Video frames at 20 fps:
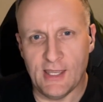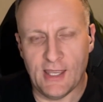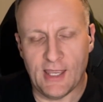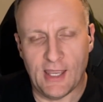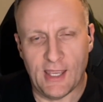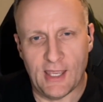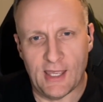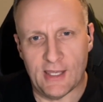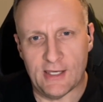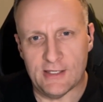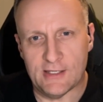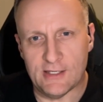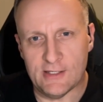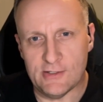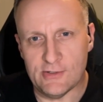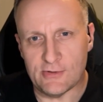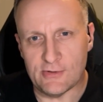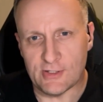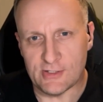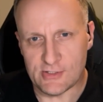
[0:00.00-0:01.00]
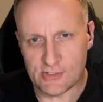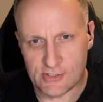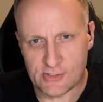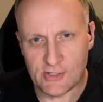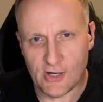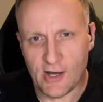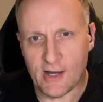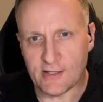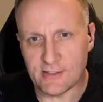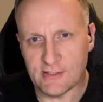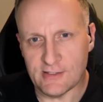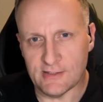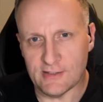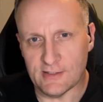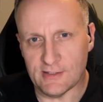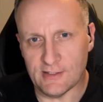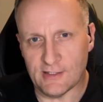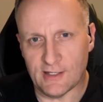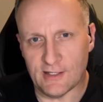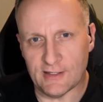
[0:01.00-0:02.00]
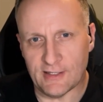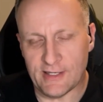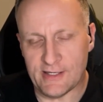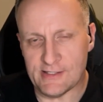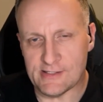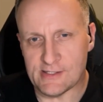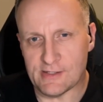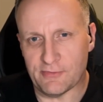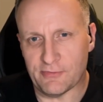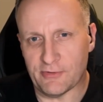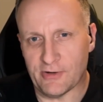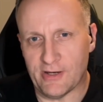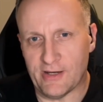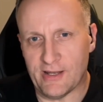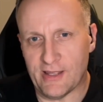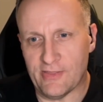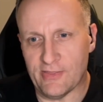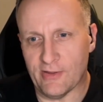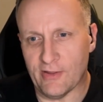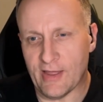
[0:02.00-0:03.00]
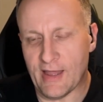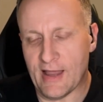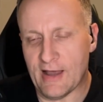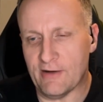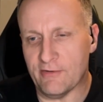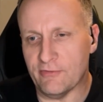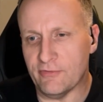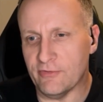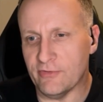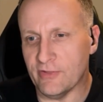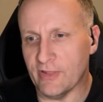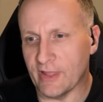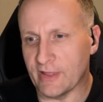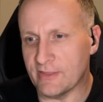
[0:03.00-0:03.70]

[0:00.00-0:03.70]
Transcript: and you could just talk to the ladies at the front and they'll have like